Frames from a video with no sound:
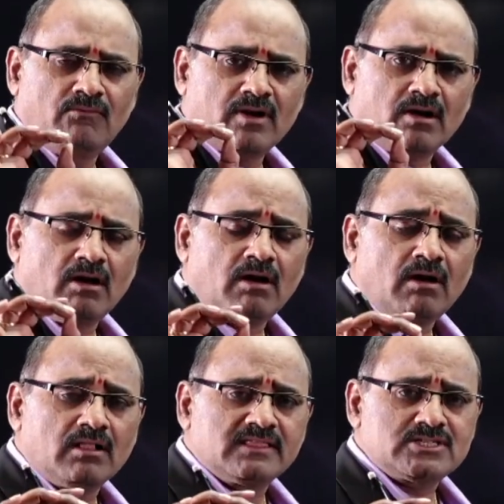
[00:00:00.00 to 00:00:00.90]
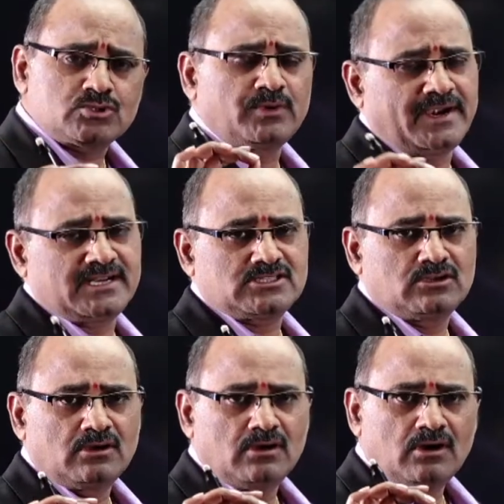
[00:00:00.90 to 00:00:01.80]
for all the students,
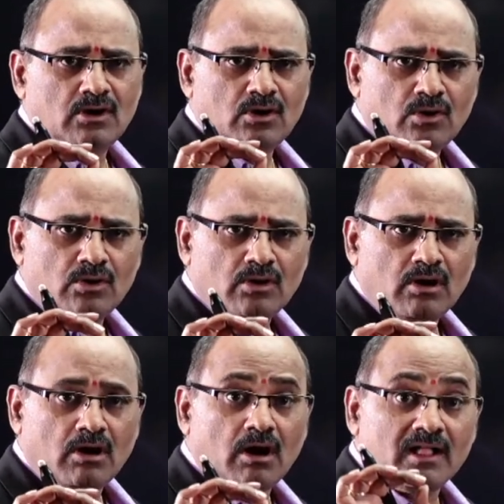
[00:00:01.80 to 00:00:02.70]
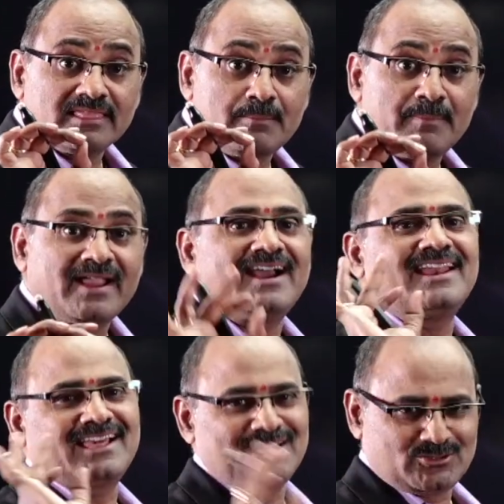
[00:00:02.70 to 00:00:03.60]
all the
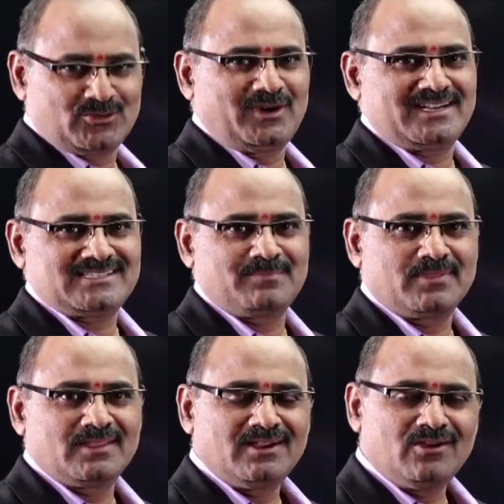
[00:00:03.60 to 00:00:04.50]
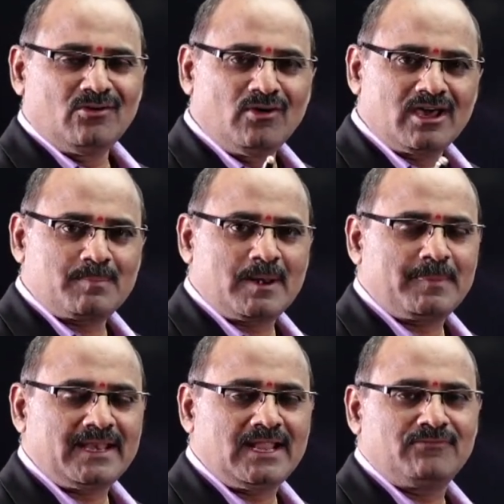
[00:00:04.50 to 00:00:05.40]
mechanical students who are
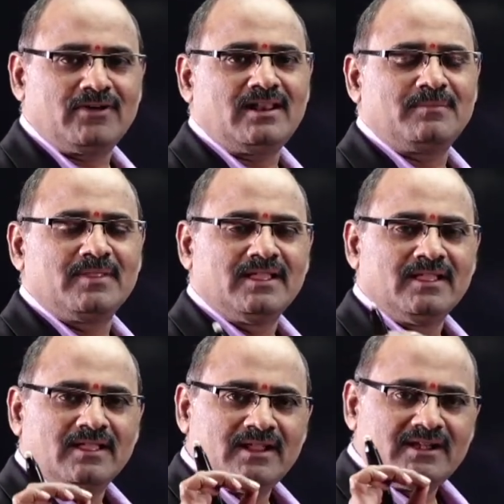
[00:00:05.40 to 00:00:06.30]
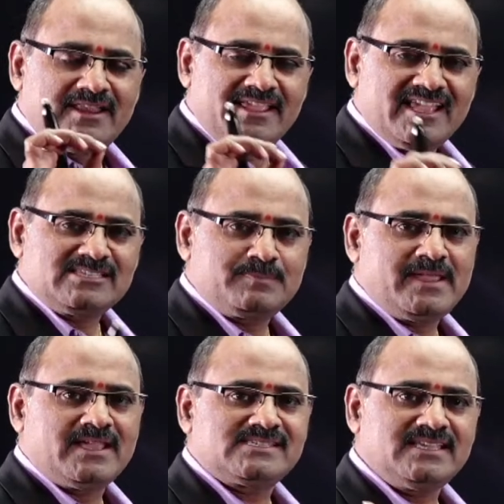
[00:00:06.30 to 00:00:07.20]
preparing for
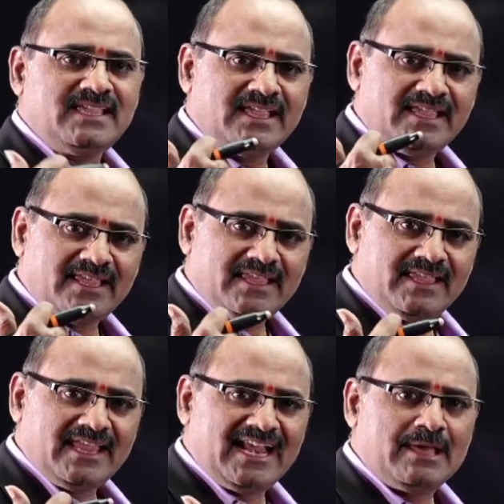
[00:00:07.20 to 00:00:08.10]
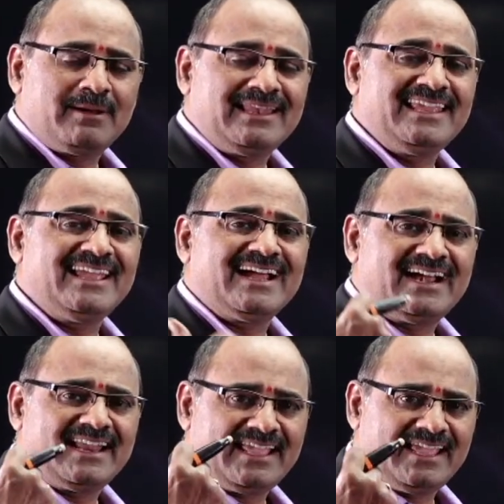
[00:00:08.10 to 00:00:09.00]
TSPSC AEE
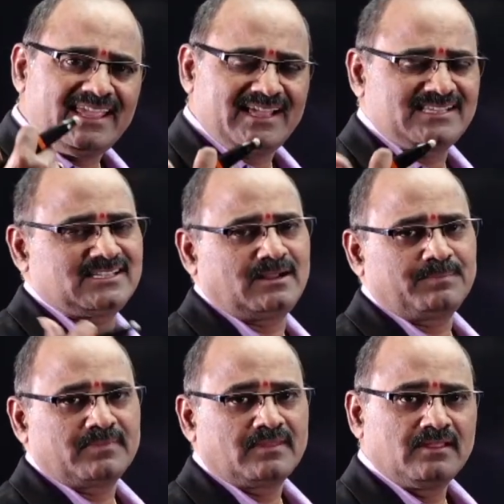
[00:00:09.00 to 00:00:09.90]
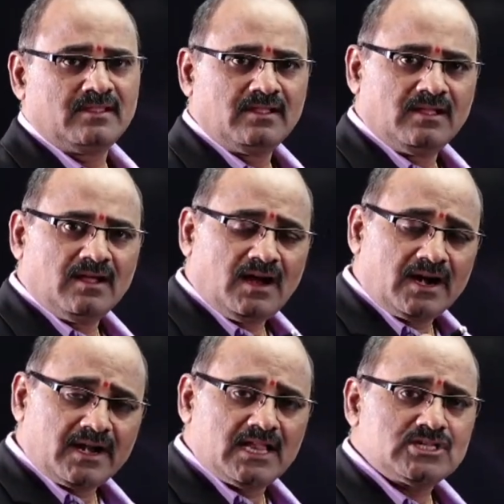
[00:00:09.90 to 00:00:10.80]
and AE exam
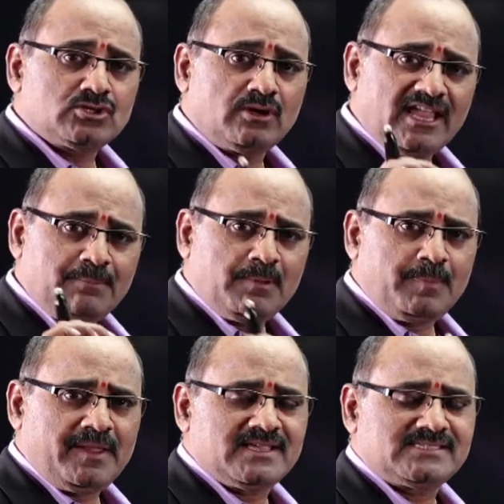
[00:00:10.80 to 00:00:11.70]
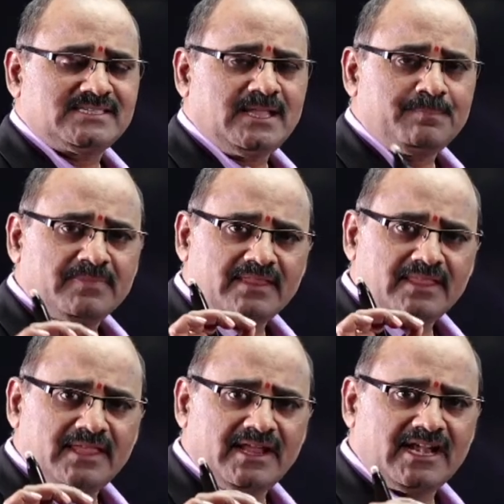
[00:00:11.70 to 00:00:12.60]
and also APPSC
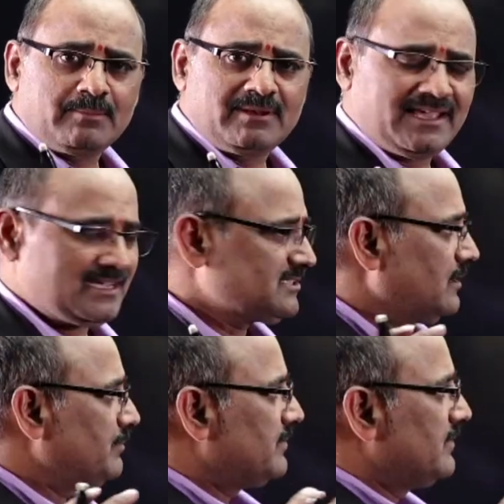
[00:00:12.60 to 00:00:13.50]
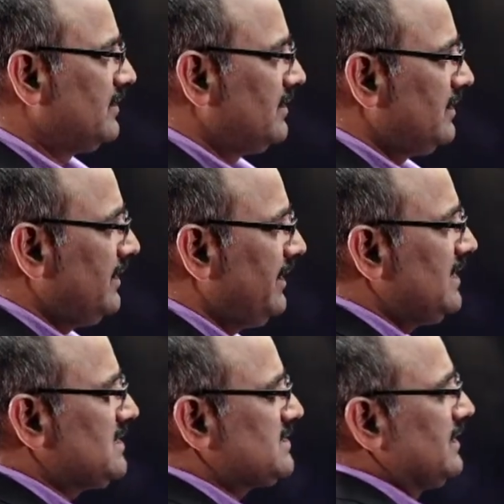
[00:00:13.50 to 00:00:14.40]
AEE exam
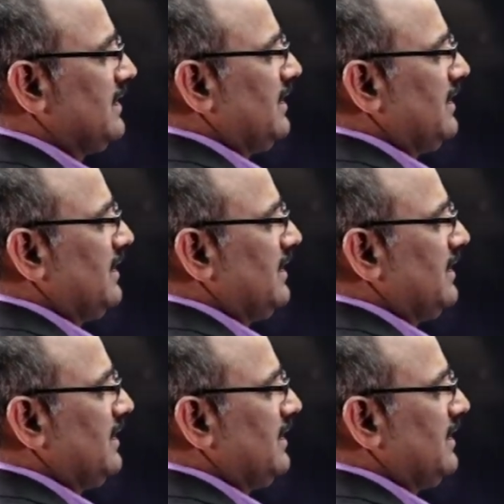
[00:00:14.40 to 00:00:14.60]
is